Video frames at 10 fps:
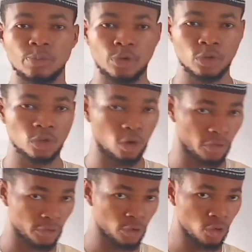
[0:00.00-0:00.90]
both
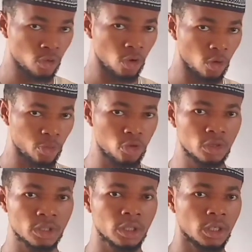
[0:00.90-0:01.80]
of you
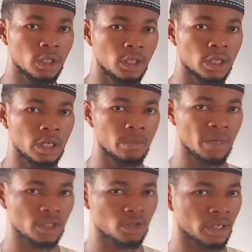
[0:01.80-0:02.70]
opened in
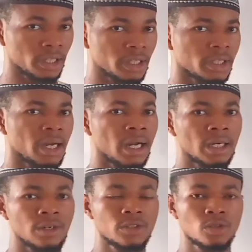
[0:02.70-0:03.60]
masculine gender
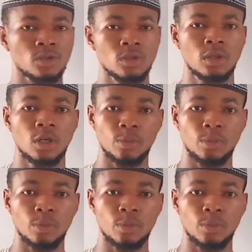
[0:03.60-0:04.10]
and also